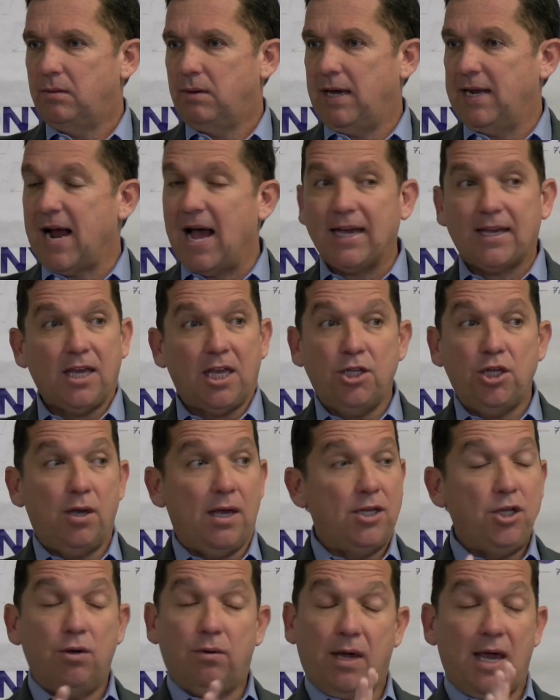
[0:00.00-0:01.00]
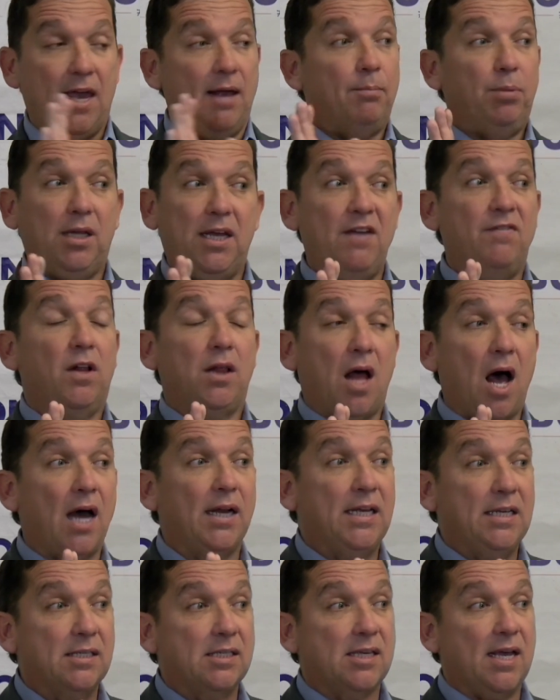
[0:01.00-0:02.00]
and you can't believe a
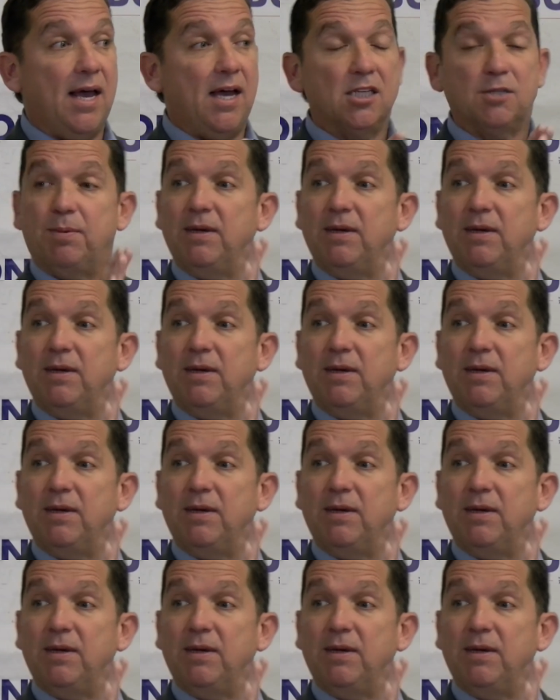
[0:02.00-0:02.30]
lot he says,